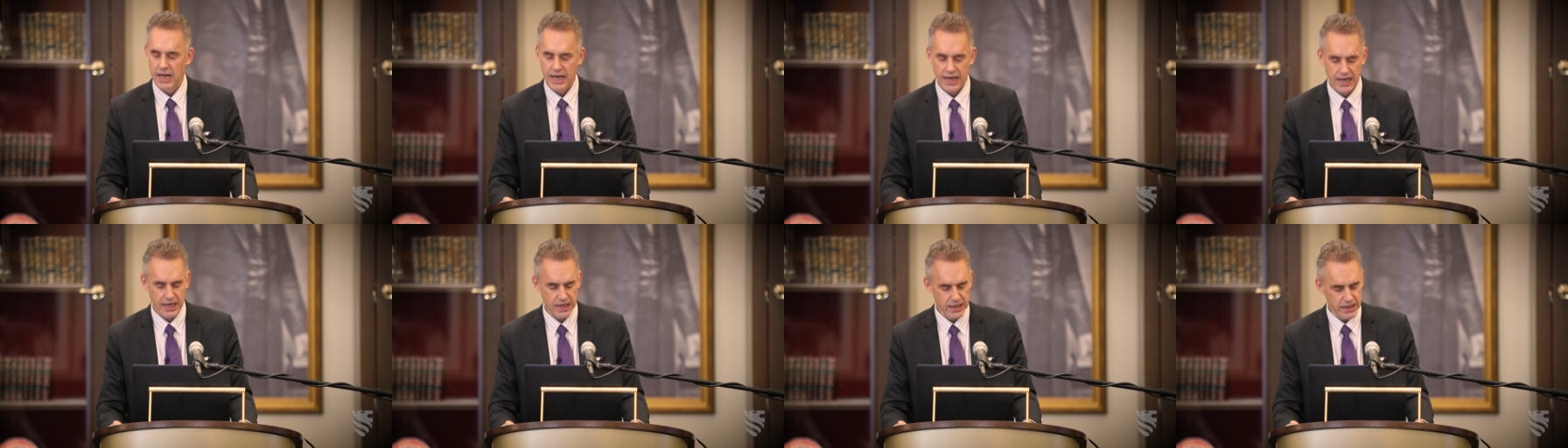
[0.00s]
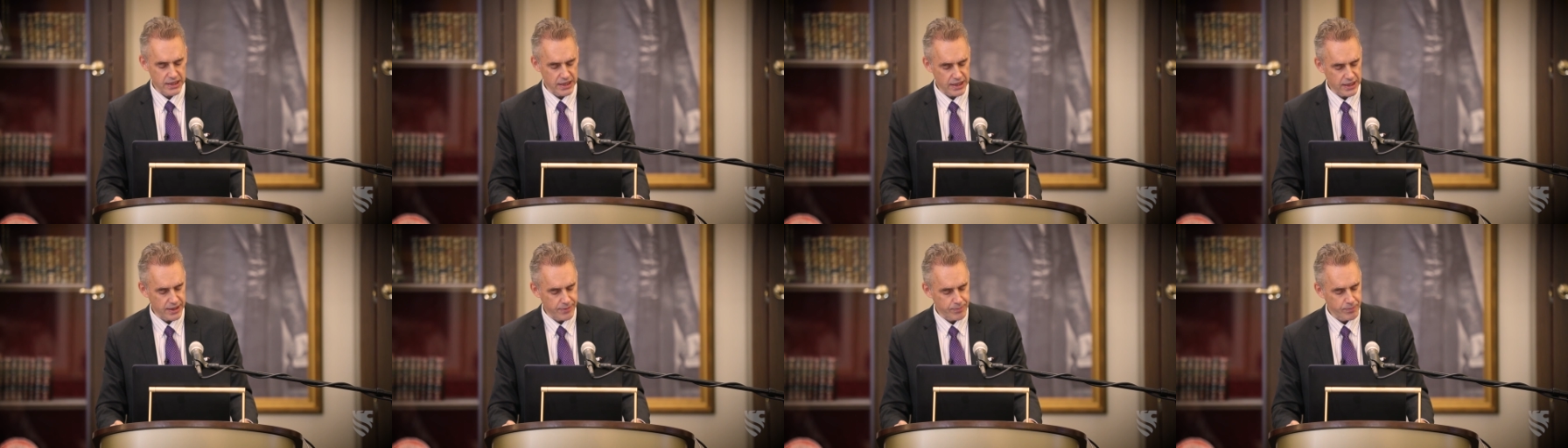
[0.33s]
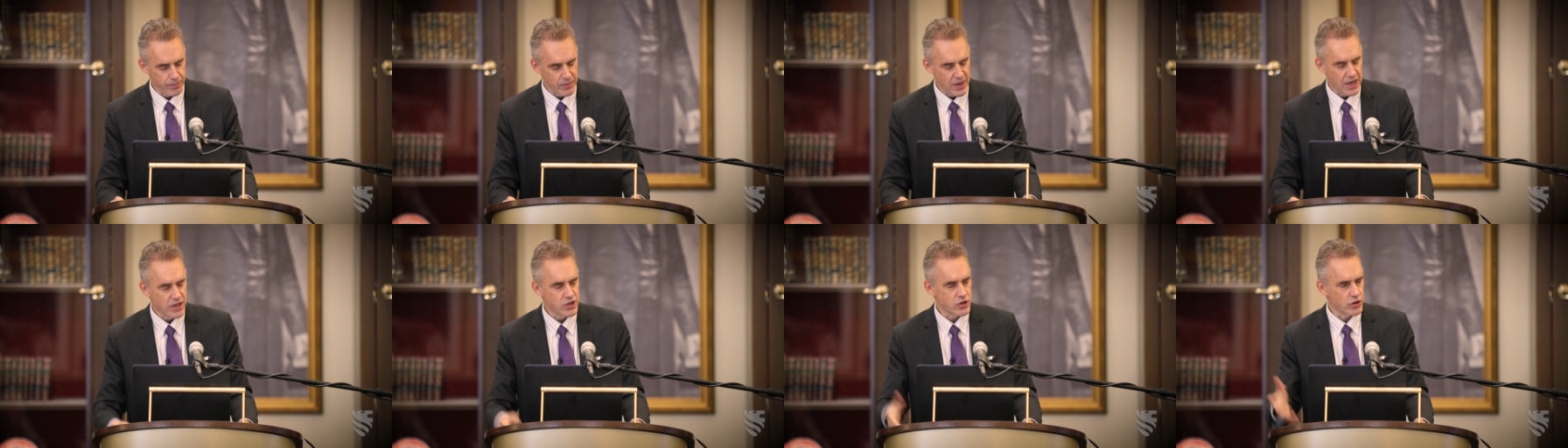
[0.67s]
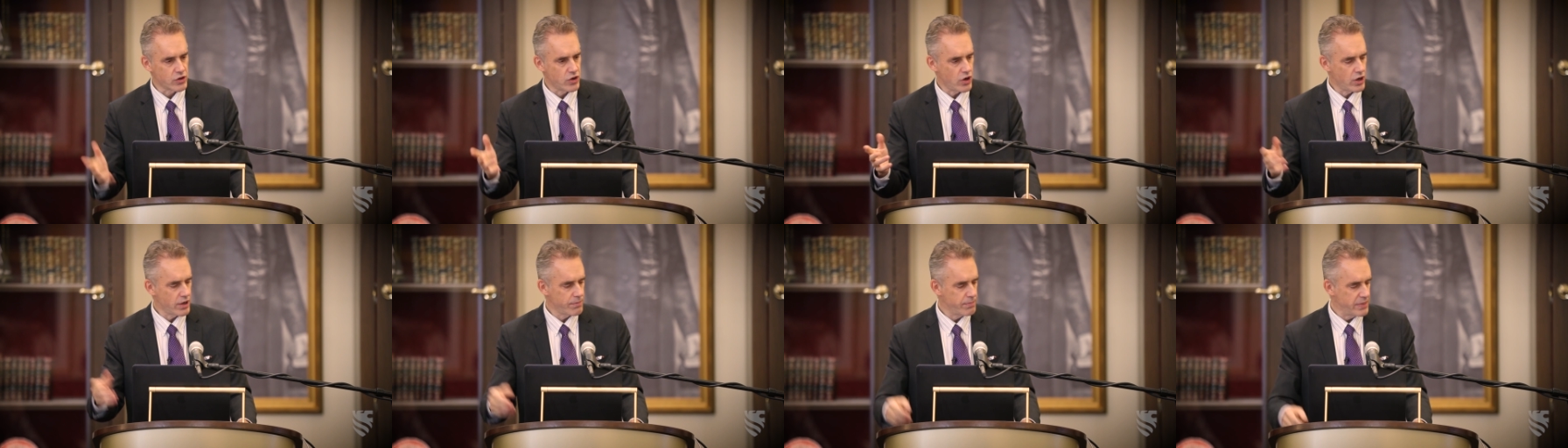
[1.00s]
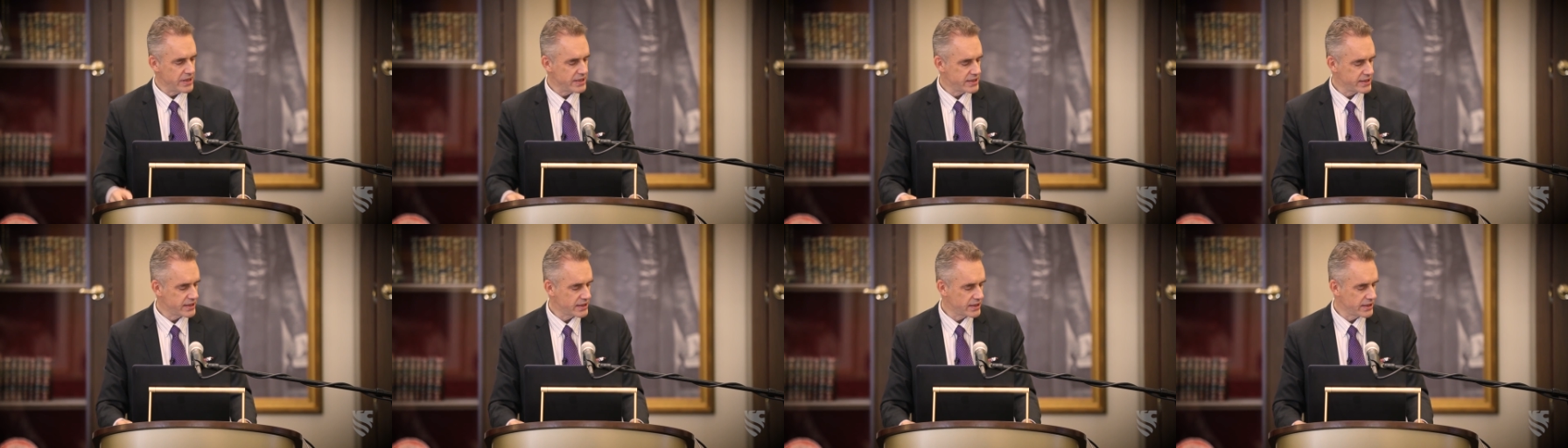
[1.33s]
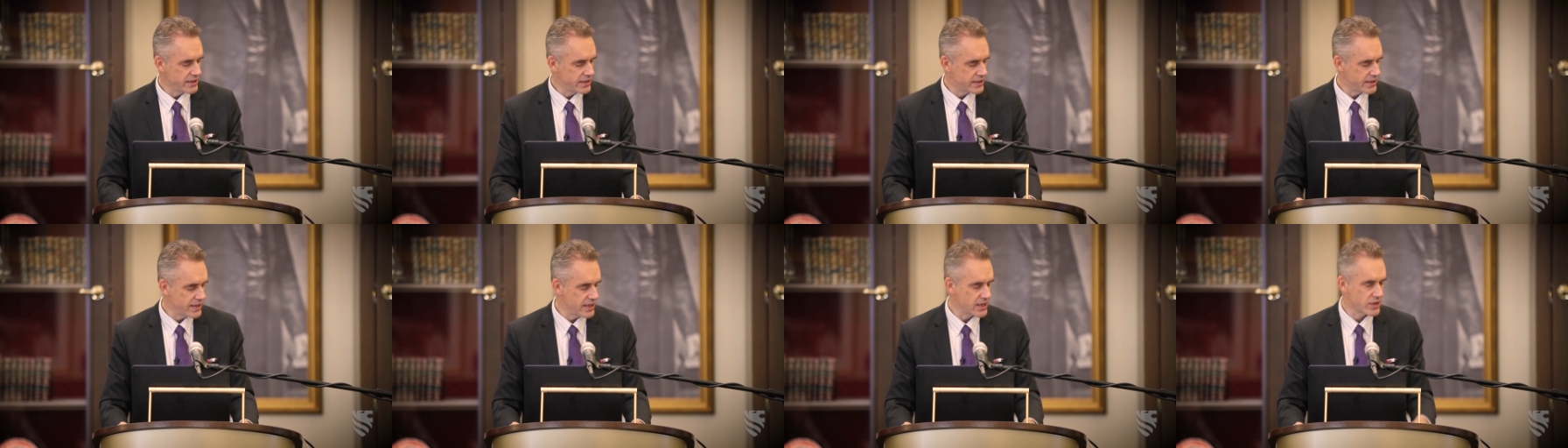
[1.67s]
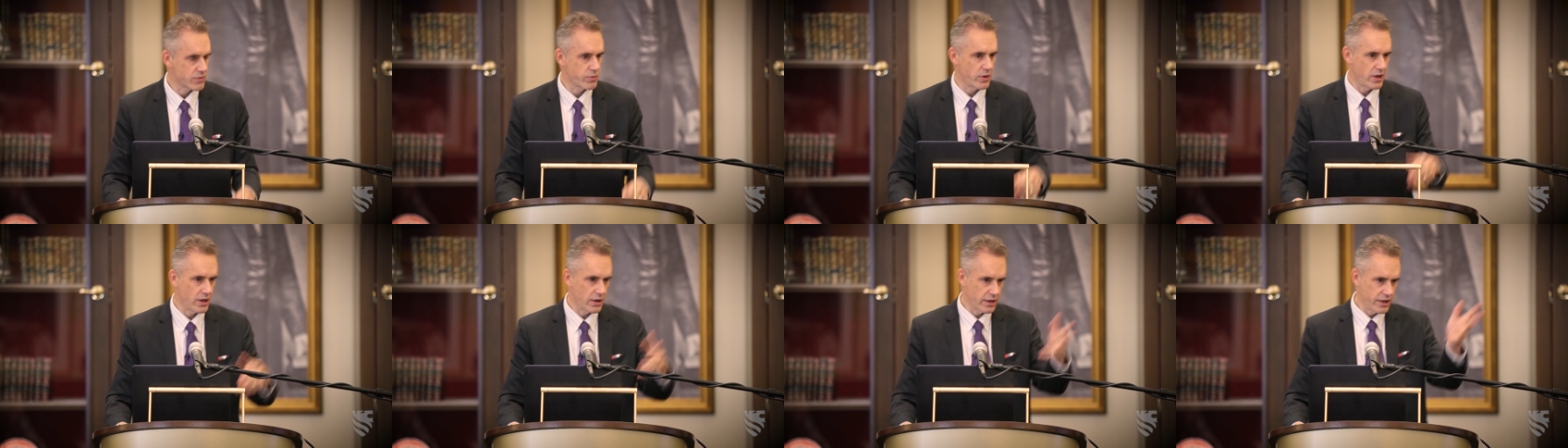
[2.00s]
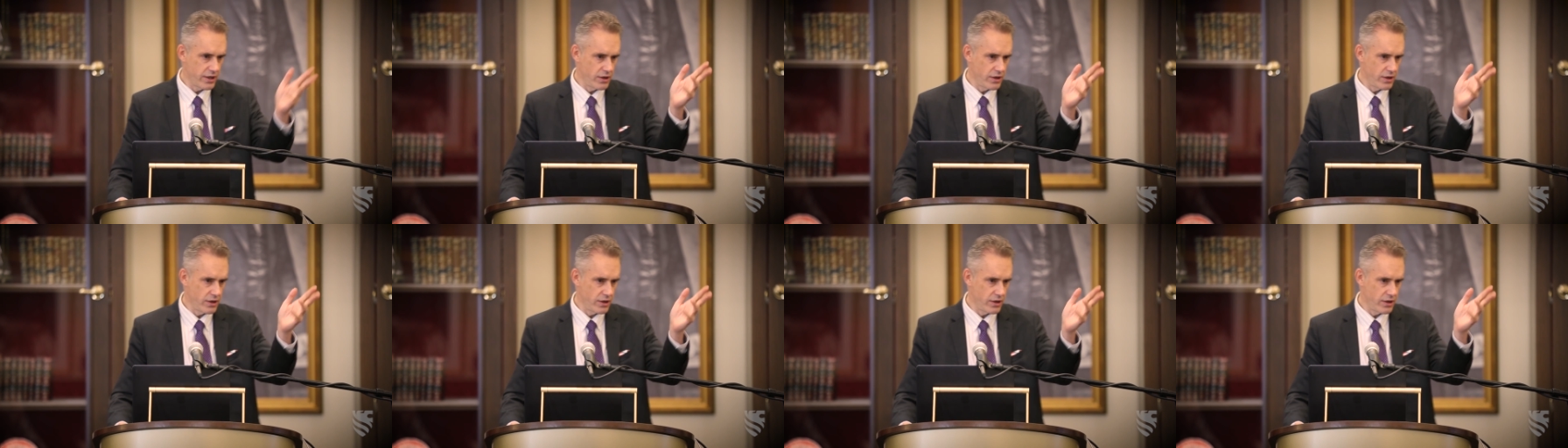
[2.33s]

And so God basically says, well,